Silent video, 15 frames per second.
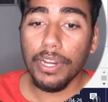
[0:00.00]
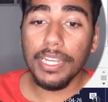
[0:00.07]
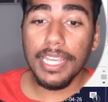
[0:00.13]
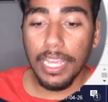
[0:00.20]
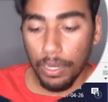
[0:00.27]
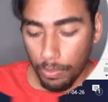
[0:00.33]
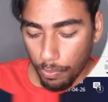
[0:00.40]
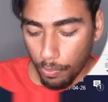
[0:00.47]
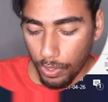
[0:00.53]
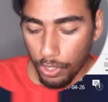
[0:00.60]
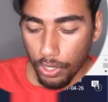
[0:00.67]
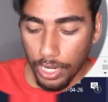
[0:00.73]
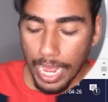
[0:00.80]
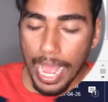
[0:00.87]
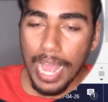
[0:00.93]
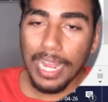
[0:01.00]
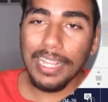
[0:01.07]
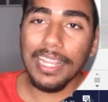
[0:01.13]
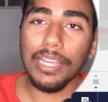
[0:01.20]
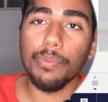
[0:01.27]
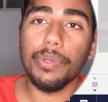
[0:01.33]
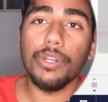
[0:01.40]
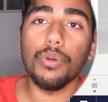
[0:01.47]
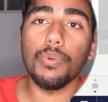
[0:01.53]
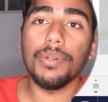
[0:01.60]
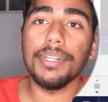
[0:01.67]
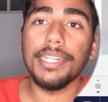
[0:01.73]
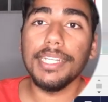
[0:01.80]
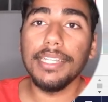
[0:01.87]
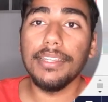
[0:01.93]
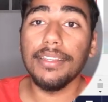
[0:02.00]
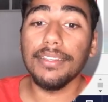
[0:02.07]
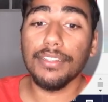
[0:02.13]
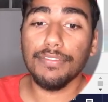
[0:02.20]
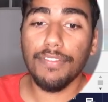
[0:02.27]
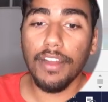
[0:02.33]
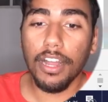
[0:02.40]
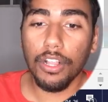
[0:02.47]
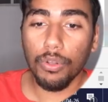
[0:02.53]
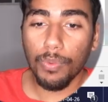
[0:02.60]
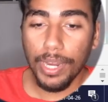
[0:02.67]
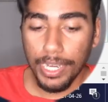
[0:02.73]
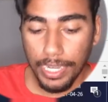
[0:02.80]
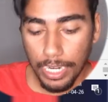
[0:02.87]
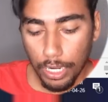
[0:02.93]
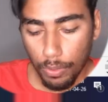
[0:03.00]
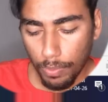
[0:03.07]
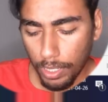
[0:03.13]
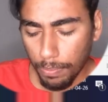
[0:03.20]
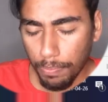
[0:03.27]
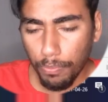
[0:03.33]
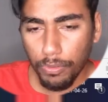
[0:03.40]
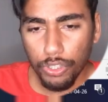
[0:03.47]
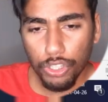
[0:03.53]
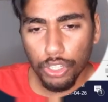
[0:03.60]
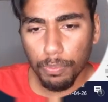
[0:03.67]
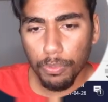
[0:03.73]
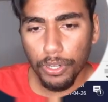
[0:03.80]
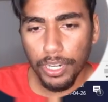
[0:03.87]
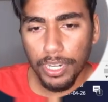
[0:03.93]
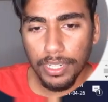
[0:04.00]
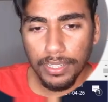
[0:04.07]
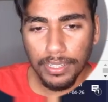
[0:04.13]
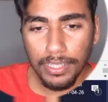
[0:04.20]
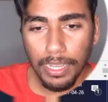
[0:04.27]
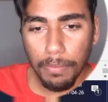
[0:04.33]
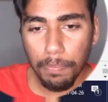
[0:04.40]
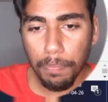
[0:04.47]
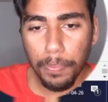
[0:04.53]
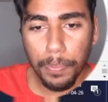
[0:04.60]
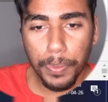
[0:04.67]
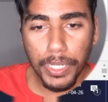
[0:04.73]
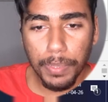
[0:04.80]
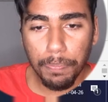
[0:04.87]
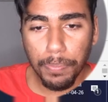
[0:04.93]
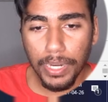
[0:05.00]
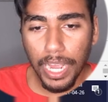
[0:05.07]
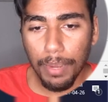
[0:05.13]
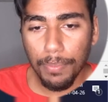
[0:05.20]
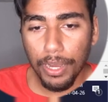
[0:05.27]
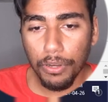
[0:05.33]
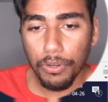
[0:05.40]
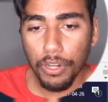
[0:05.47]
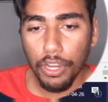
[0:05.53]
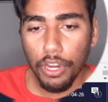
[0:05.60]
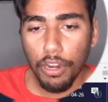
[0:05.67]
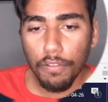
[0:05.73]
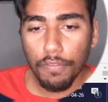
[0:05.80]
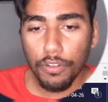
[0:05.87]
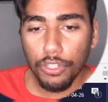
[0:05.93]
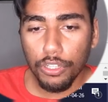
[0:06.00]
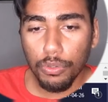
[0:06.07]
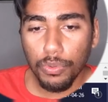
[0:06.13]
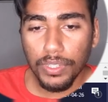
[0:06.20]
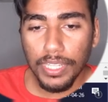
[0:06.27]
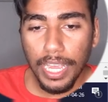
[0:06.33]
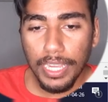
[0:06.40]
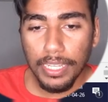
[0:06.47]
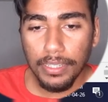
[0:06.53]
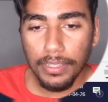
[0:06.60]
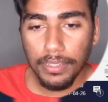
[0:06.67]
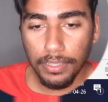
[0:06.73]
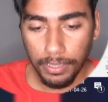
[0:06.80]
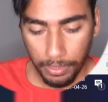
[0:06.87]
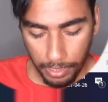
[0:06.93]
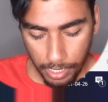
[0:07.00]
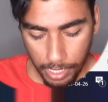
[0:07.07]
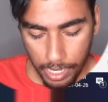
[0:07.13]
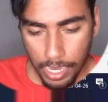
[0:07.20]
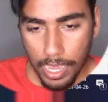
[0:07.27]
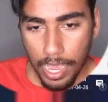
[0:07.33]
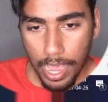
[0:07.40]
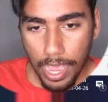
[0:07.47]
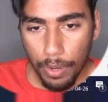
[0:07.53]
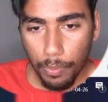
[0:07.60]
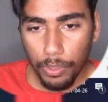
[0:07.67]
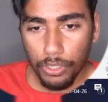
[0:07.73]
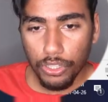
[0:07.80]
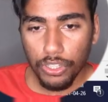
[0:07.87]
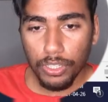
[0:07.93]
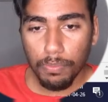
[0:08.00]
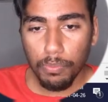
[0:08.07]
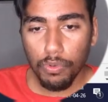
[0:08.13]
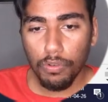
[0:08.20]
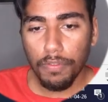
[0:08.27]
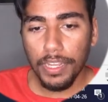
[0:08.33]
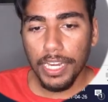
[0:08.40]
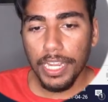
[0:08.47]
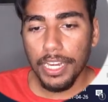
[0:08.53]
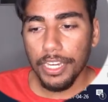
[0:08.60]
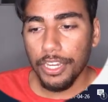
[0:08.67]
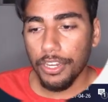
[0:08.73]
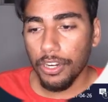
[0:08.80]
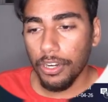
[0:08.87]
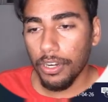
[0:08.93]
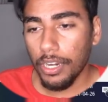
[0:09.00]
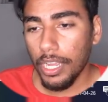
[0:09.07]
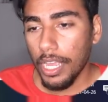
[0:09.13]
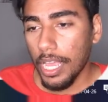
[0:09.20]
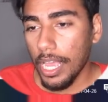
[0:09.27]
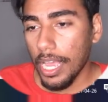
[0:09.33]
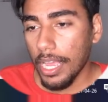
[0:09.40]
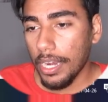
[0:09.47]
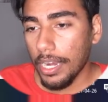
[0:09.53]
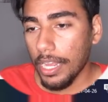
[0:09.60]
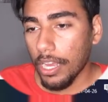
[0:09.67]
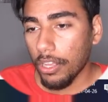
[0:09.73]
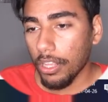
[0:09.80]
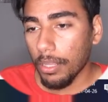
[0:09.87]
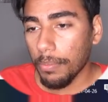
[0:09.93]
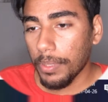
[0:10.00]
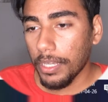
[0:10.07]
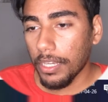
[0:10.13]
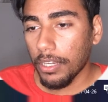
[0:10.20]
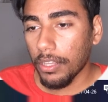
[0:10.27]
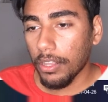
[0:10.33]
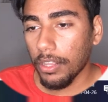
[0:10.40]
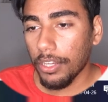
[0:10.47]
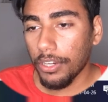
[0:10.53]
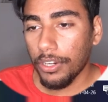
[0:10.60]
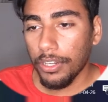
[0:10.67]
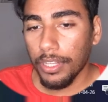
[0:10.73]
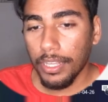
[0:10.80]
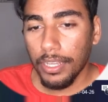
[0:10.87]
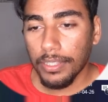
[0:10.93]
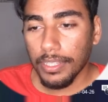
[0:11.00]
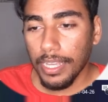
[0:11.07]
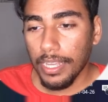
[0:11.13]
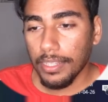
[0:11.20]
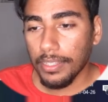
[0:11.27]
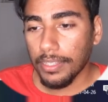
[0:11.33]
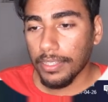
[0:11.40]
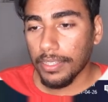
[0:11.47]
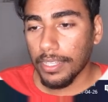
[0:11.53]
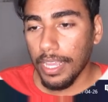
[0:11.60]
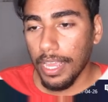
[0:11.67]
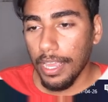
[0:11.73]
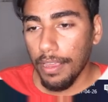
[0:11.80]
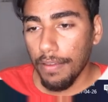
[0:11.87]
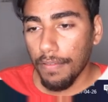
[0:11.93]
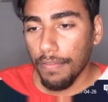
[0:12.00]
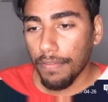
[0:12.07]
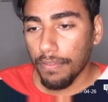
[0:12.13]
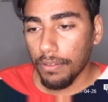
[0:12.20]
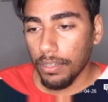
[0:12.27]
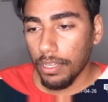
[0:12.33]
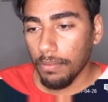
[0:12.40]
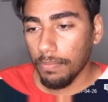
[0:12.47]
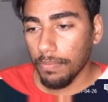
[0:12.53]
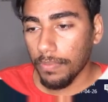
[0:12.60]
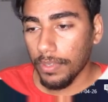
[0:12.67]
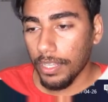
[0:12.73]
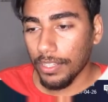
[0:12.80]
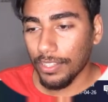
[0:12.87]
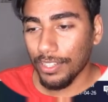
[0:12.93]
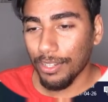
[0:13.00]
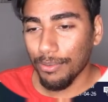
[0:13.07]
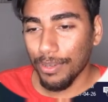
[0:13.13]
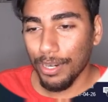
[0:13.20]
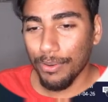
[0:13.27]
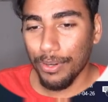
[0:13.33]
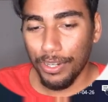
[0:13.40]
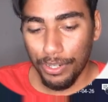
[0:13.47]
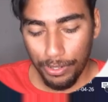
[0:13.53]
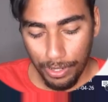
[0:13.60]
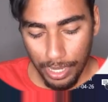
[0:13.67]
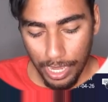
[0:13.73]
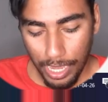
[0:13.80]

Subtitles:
Again, we're going to act like we don't need this file right now. We'll just put it in a set timeout for 2 seconds, and we'll just move it in here. And now let me clear this and save. Oh, that's not what I wanted to do.